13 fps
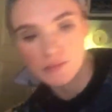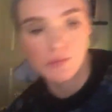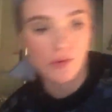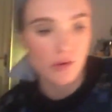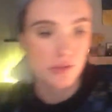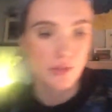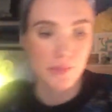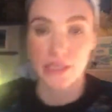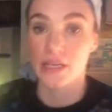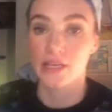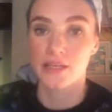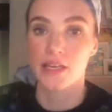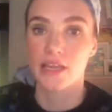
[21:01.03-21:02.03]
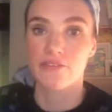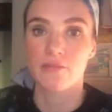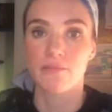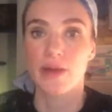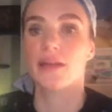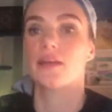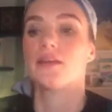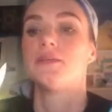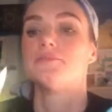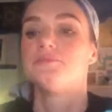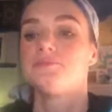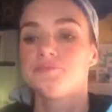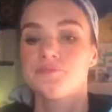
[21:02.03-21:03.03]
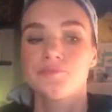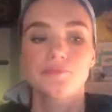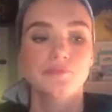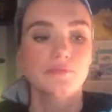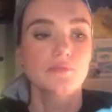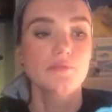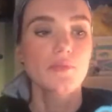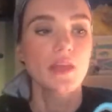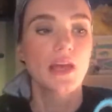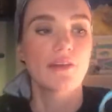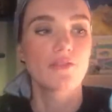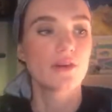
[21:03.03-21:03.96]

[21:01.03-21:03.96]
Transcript: borrowed them and didn't give them back. I've got